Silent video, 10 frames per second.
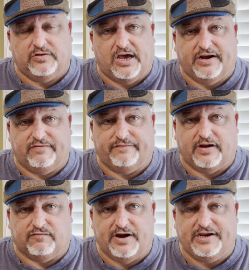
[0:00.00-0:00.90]
A lot of
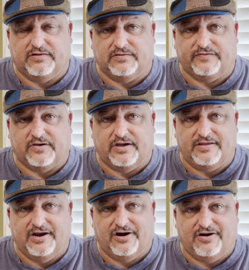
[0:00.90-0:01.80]
regulars on
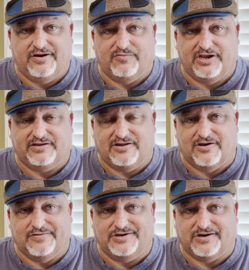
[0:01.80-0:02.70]
there. We get to
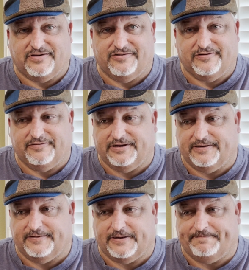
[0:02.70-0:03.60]
know each other,
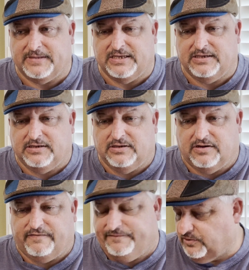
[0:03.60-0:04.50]
and
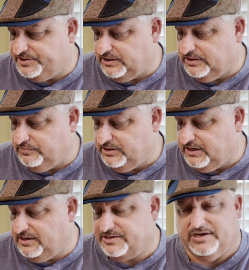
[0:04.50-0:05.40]
unfortunately, we
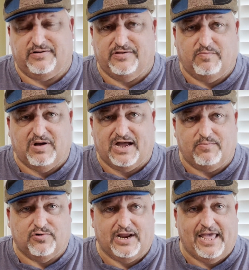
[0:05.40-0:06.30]
get each other to buy
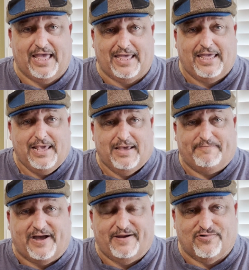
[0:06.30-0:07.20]

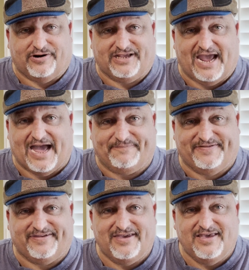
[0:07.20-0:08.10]
more
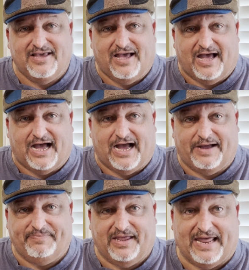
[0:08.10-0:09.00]
caps.
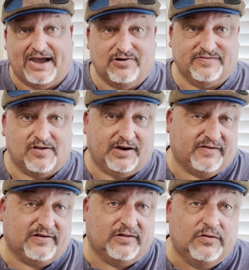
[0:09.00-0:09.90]
Now that one's not
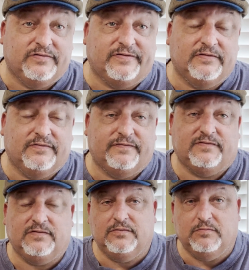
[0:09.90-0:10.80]
exclusive
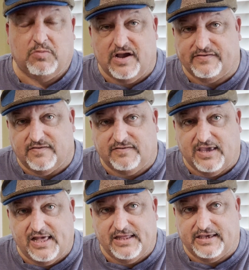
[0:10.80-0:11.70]
to
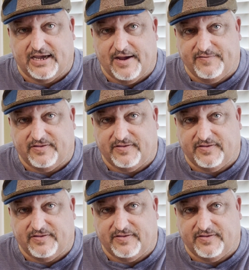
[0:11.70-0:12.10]
BSCALLY caps.